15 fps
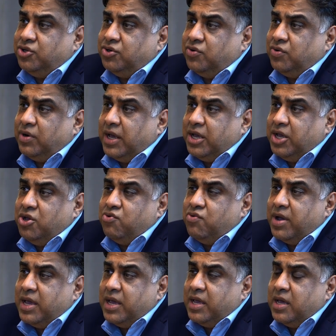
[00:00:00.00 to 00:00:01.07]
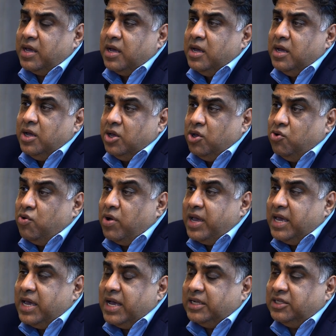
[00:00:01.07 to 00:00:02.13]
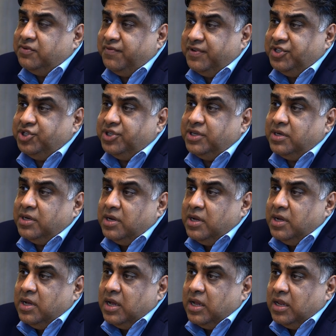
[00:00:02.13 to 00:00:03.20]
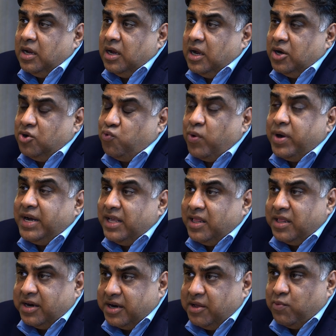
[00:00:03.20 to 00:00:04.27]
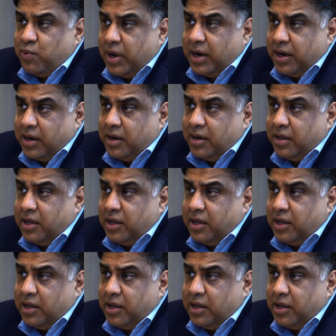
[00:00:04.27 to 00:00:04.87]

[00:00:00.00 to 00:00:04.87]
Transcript: like UAE has Vision 2031,